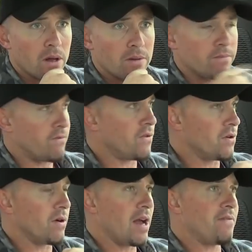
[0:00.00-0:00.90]

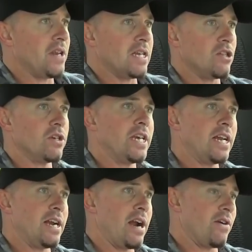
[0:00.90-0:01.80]
photographing and looking
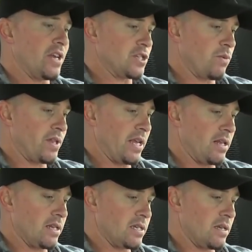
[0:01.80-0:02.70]
at areas
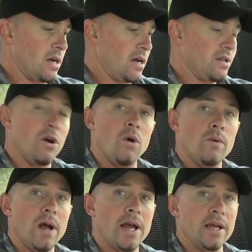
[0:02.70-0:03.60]
within
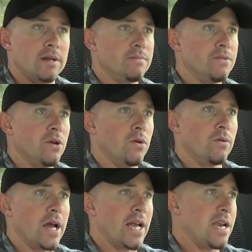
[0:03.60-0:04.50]
Orion, the
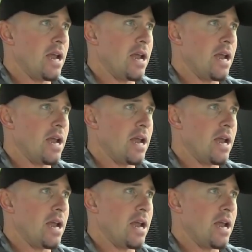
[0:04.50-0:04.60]
Orion